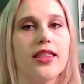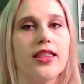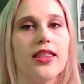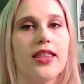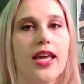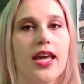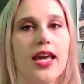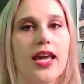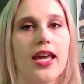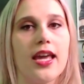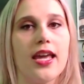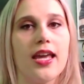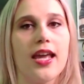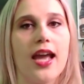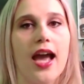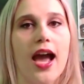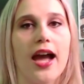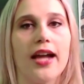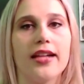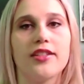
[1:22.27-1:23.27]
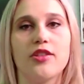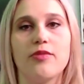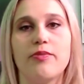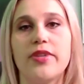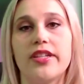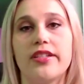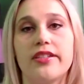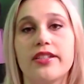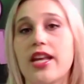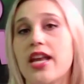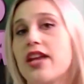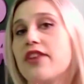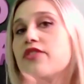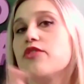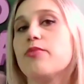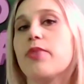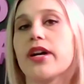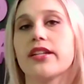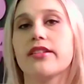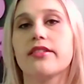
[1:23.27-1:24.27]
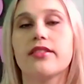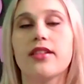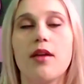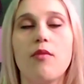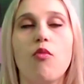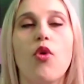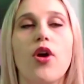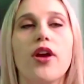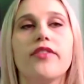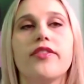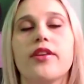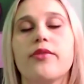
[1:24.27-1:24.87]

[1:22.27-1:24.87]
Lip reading: they had to be saved by someone.